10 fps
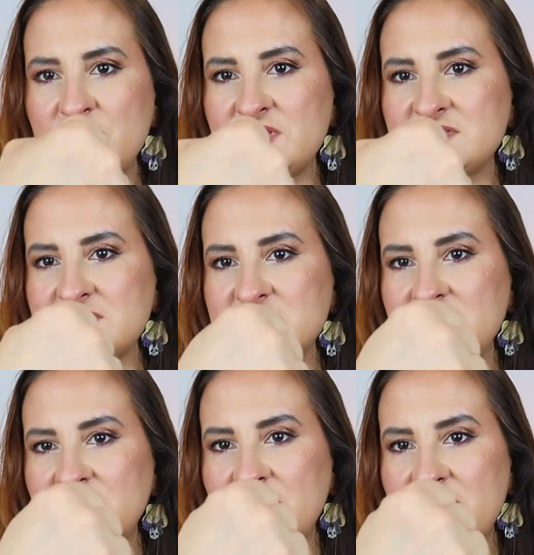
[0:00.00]
you can
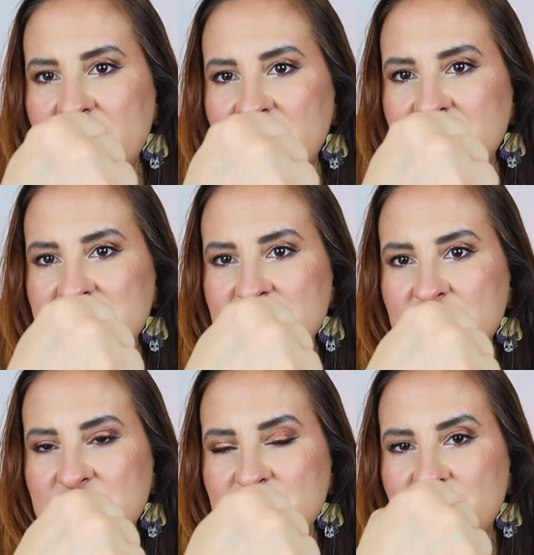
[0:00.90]
see that. So
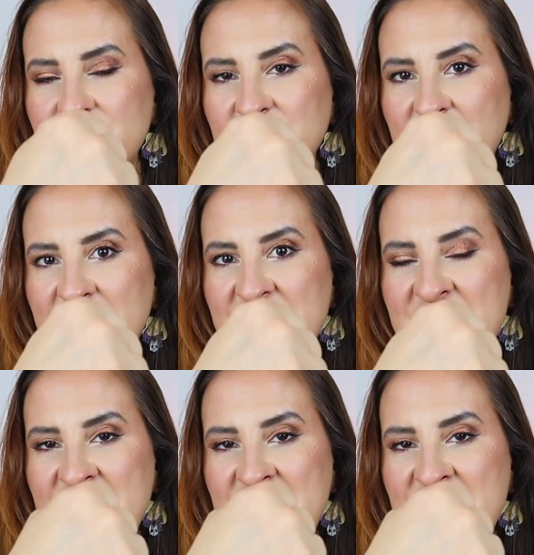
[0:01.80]
it's over here.